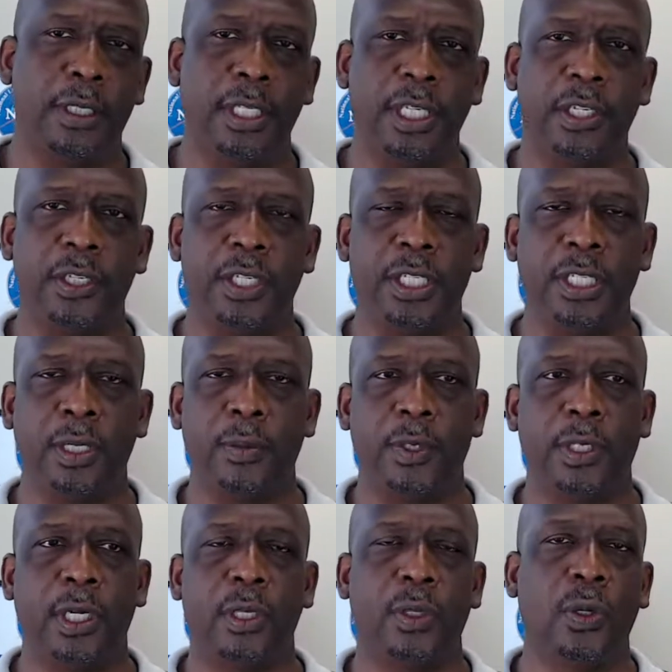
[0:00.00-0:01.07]
to get you set up,
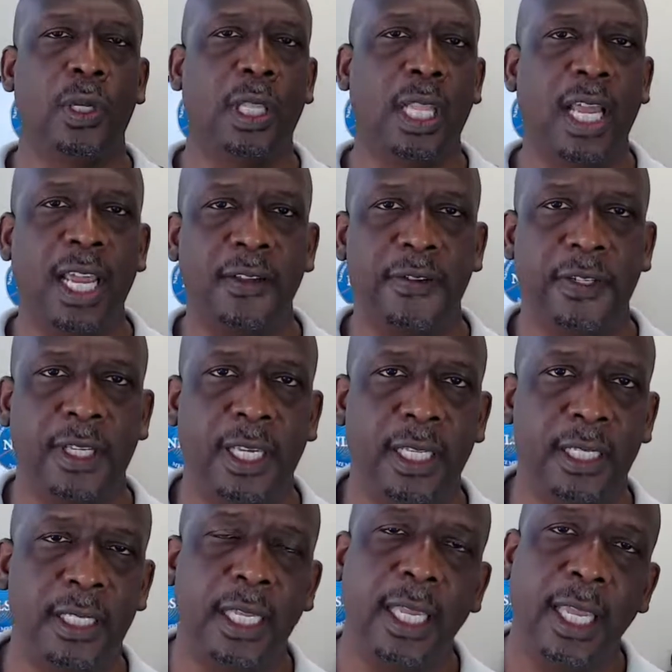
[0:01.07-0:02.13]
start doing
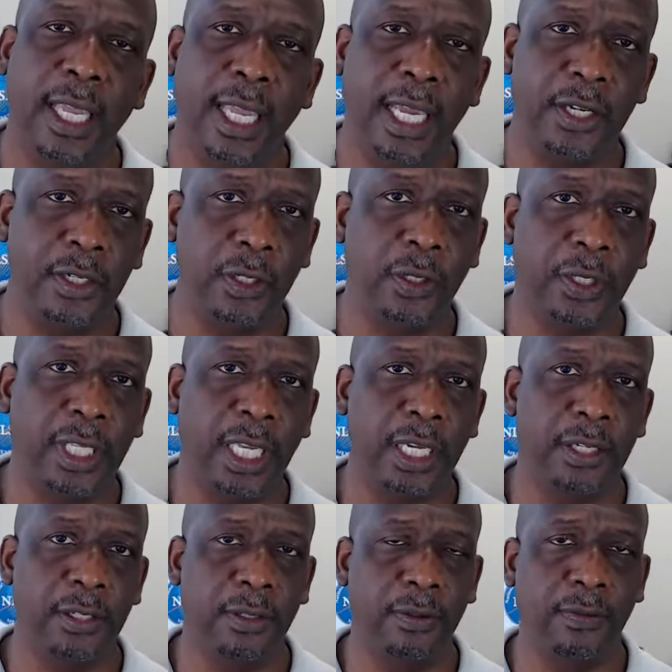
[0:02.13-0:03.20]
LiveScans at your
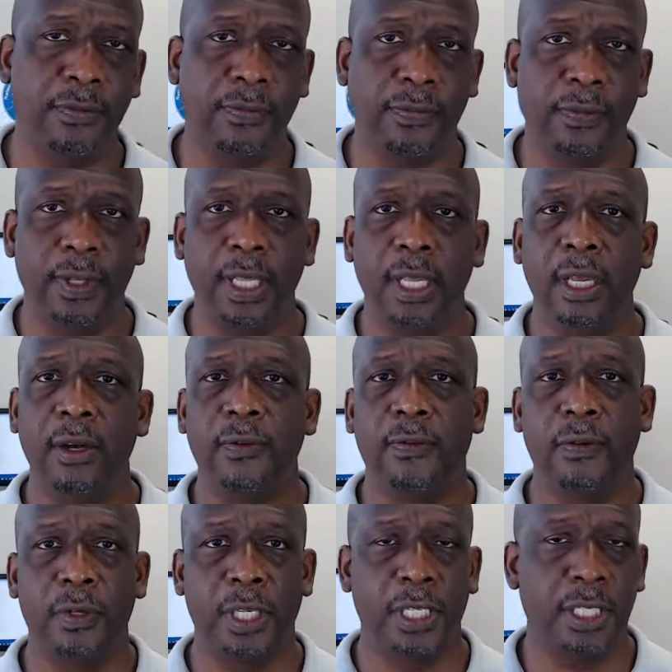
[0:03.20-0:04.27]
location
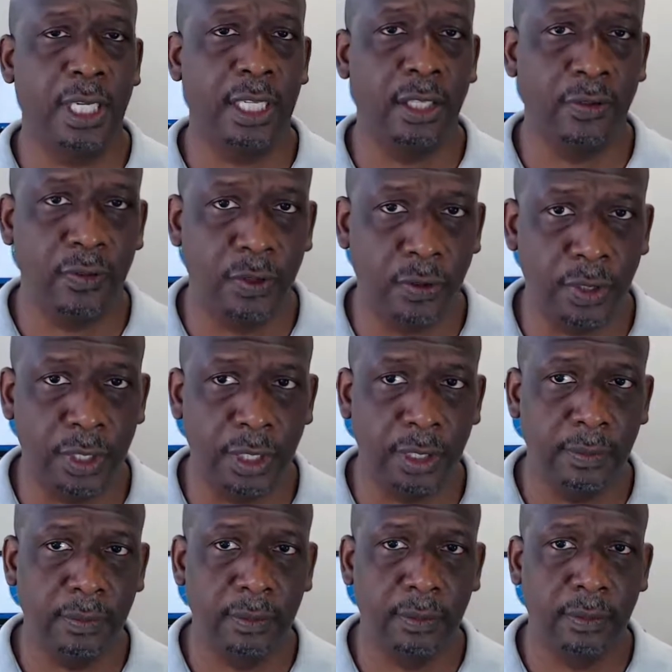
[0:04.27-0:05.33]
for the state of Georgia.
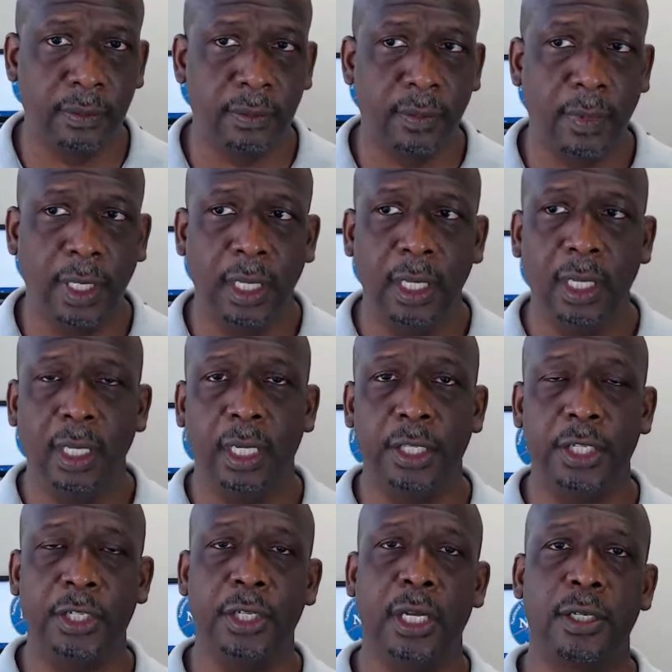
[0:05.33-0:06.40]
And
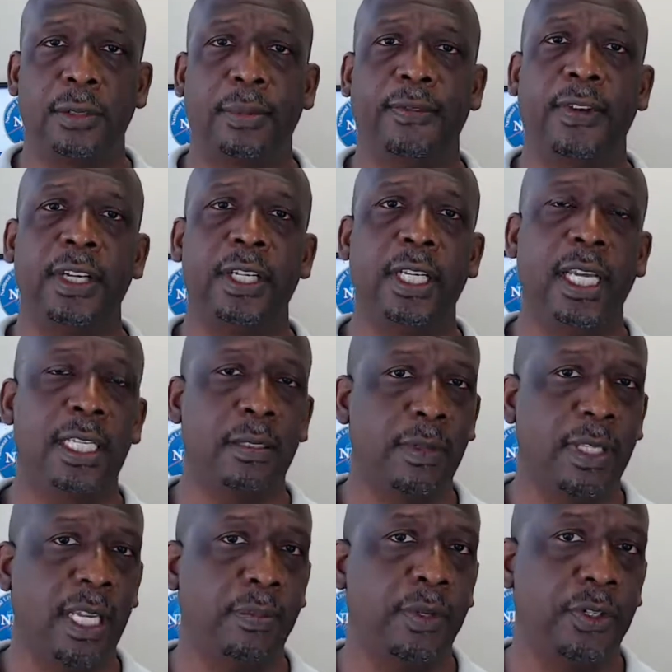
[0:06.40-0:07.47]
they should also provide you guys some
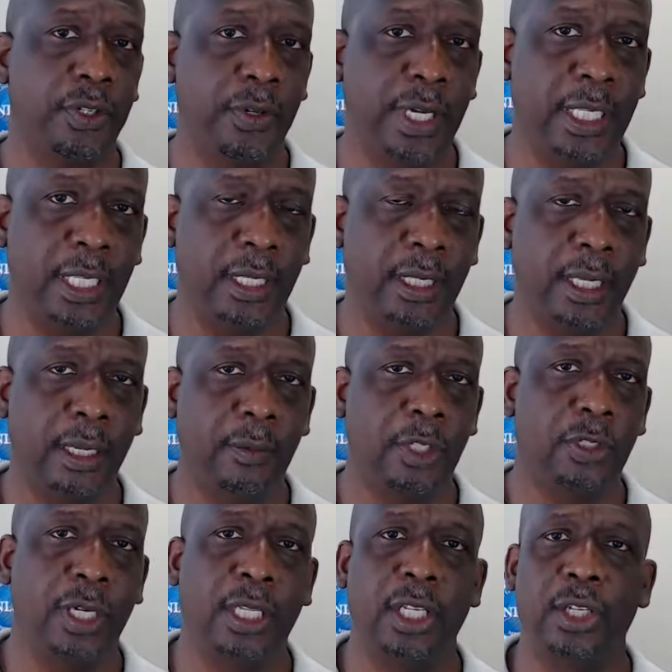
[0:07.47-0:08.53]
type of training. I'm not
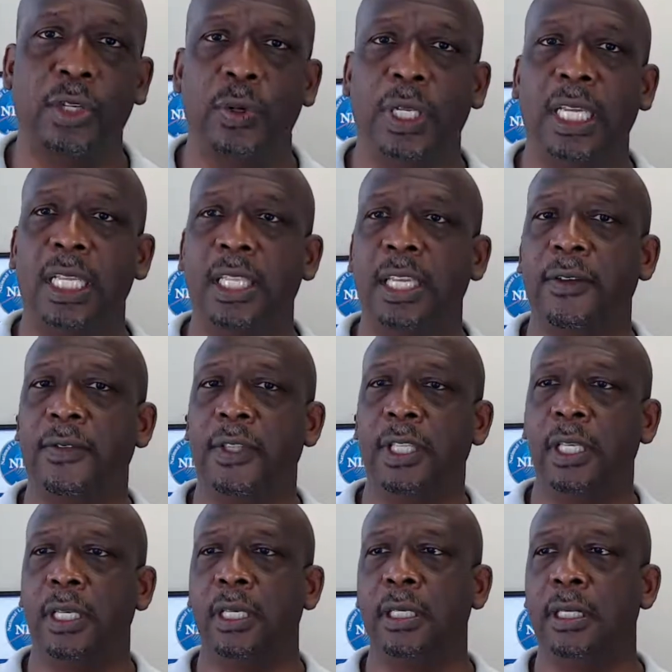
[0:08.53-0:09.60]
sure how the training in depth it
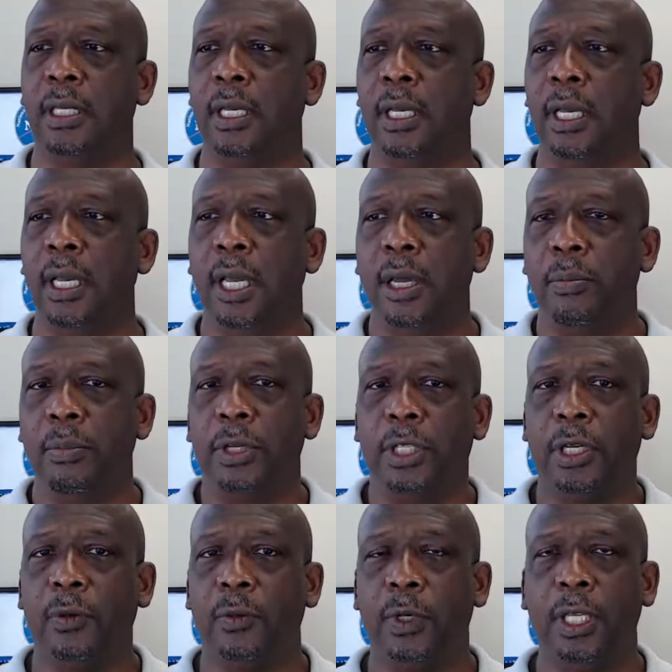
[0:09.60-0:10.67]
is, but
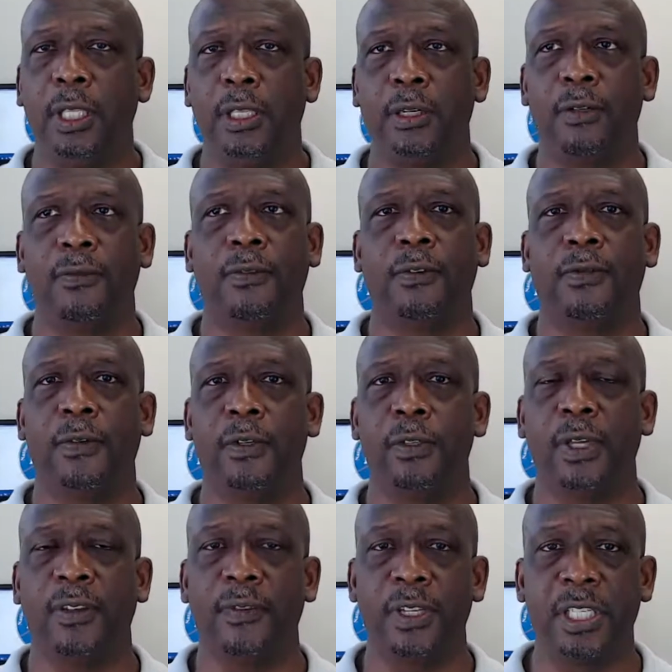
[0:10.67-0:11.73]
they're really looking for folks
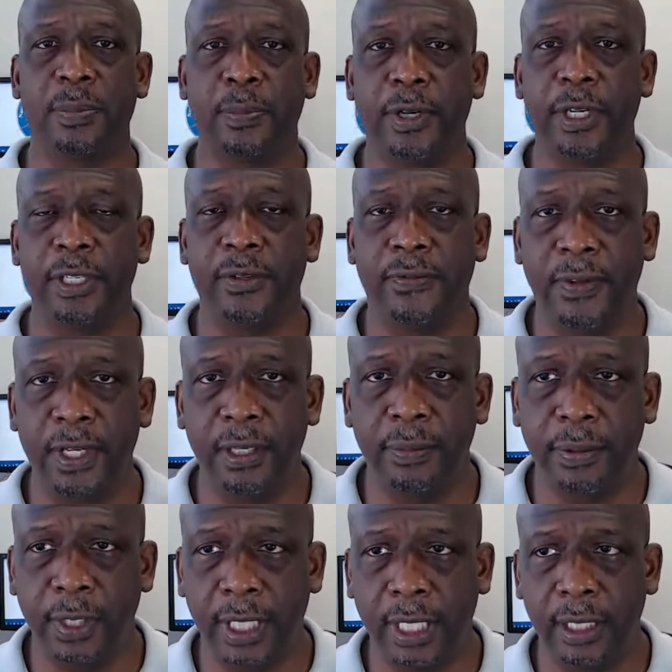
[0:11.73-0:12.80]
who have experience
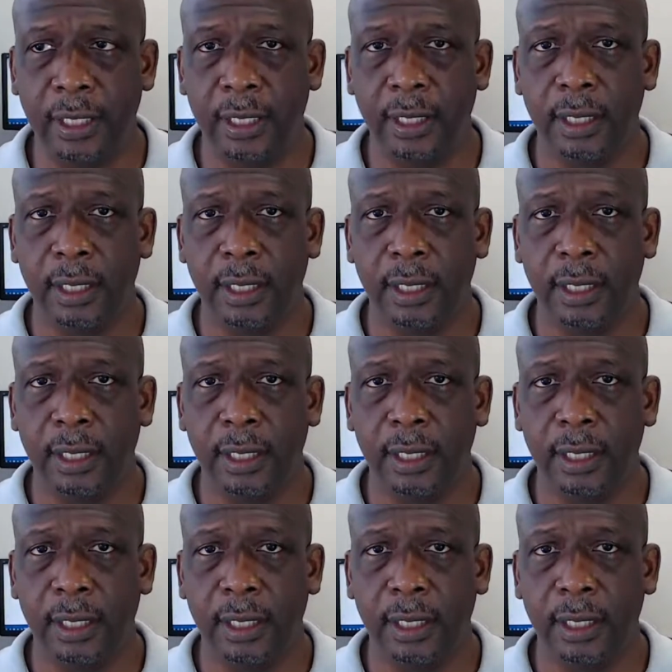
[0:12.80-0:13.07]
fingerprinting